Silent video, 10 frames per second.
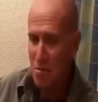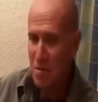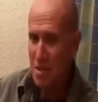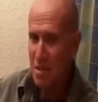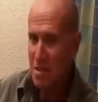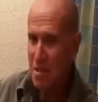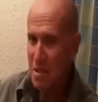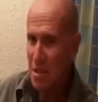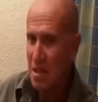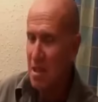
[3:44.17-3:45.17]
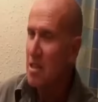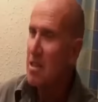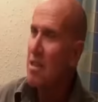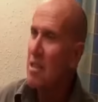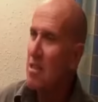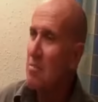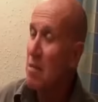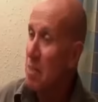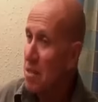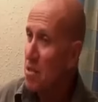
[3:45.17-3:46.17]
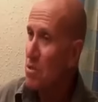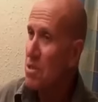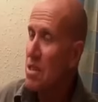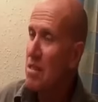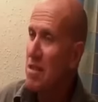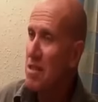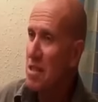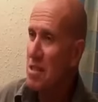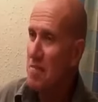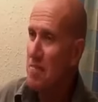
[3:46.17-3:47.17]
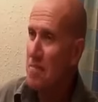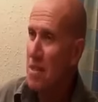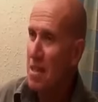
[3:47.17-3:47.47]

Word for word: to visit uh, my mother, who was still living there,